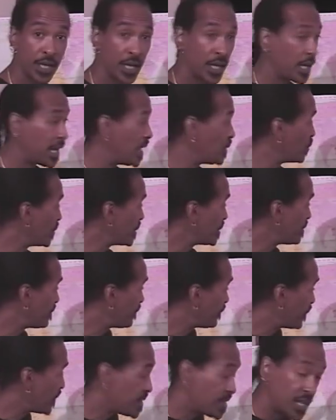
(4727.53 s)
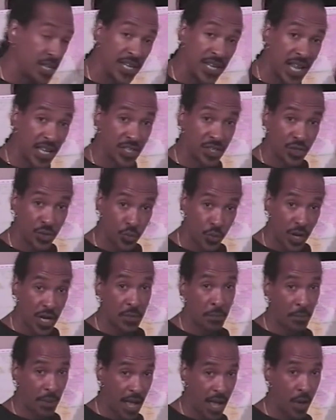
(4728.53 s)
And one of the, the next
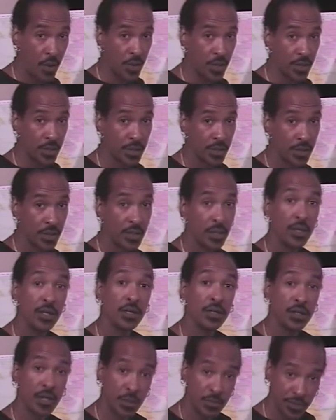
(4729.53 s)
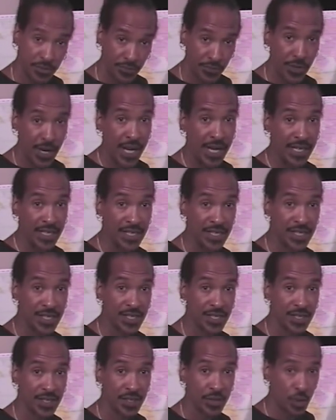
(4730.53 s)
great power comes France.
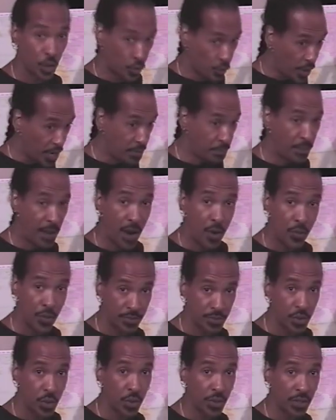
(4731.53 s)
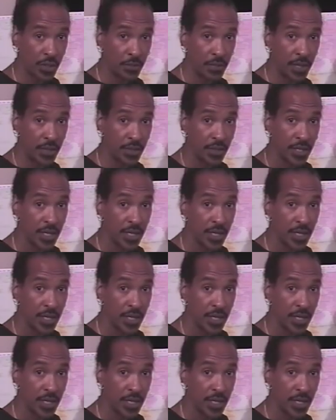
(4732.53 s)
The great power I'm talking about.